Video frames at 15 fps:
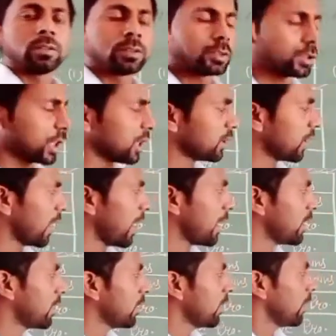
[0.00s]
say
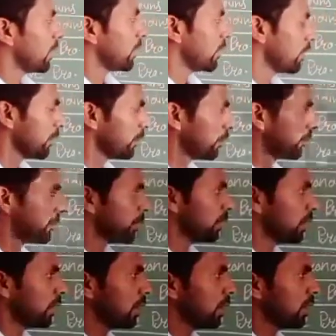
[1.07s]
that if
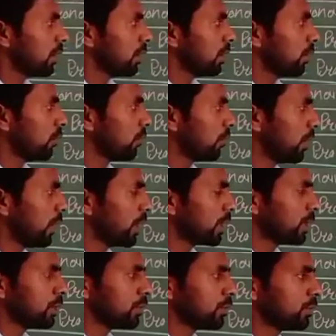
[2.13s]
the
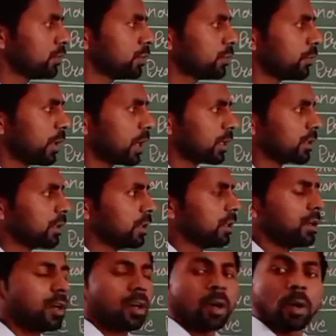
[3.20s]
word used for
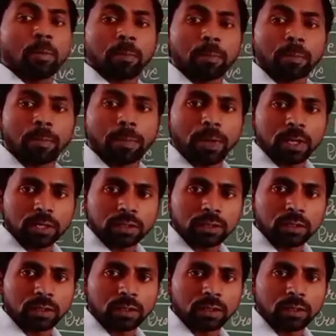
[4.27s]
the
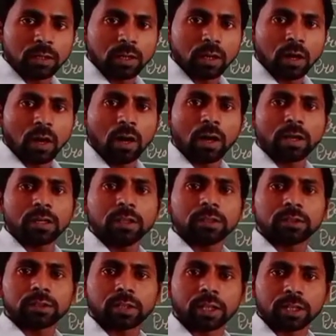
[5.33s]
person
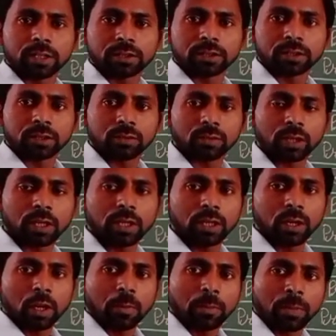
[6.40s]
or things,
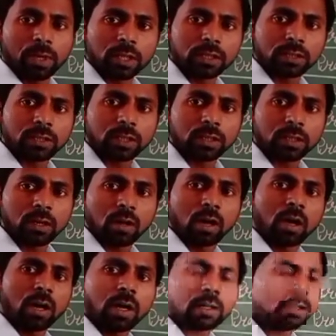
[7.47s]
okay, person
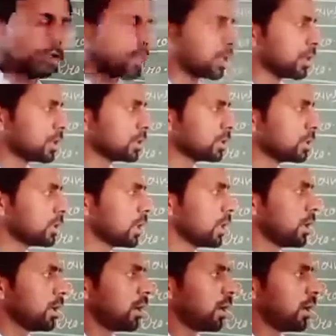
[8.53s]
or
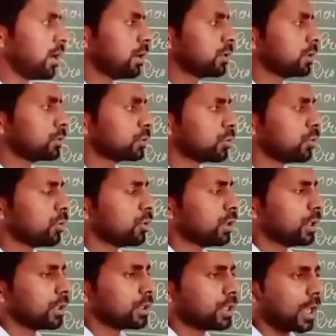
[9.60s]
things,
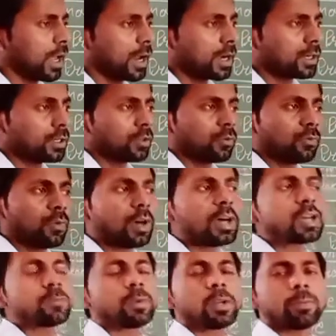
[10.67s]
so that
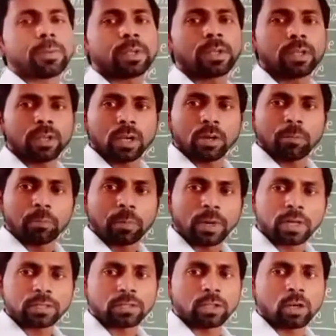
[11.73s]
word will be
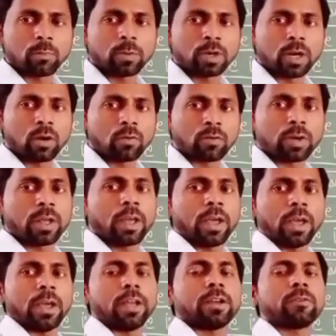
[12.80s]
personal pronoun,
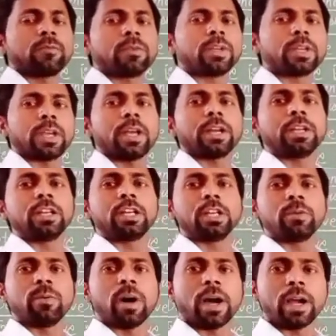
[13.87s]
and we can
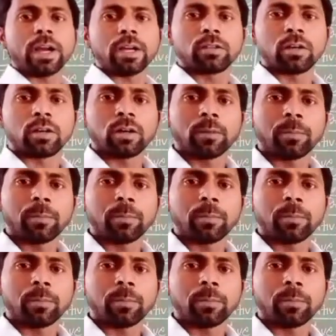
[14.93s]
divide the